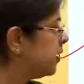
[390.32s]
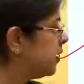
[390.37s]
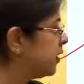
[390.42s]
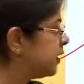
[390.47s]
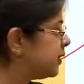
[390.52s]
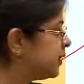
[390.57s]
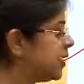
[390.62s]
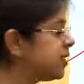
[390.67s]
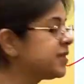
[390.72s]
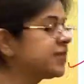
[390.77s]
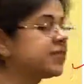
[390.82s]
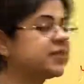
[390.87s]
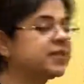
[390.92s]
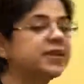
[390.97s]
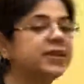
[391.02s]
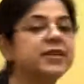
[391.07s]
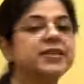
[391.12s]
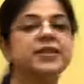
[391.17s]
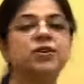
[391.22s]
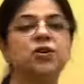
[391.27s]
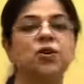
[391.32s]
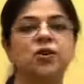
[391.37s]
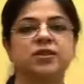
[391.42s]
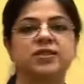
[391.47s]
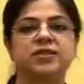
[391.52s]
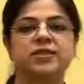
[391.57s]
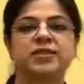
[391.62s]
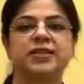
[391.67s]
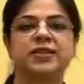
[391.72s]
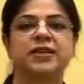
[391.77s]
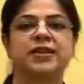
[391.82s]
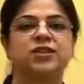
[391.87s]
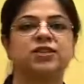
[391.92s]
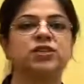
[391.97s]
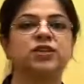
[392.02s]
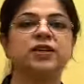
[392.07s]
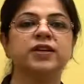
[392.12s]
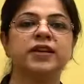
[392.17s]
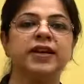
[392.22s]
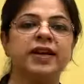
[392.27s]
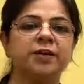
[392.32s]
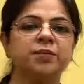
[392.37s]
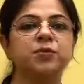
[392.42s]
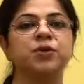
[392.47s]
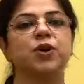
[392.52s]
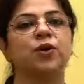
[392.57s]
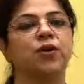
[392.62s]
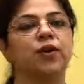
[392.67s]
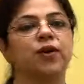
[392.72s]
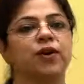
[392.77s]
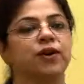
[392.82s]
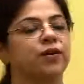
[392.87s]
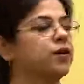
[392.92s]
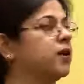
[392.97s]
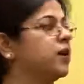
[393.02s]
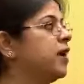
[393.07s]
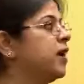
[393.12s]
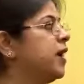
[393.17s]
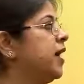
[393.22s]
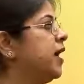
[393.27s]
This is a constellation named Orion.